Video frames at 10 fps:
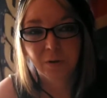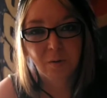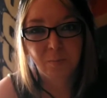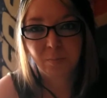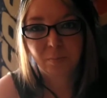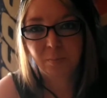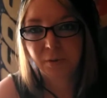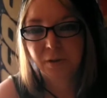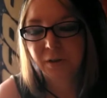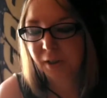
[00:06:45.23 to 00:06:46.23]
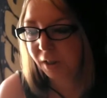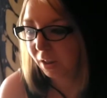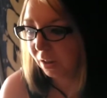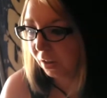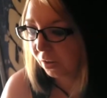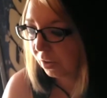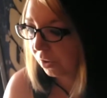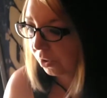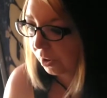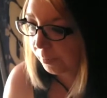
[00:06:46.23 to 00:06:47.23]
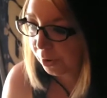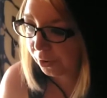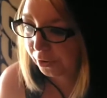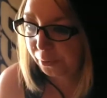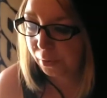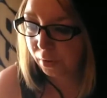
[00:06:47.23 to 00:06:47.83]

I'll put the link in the description though.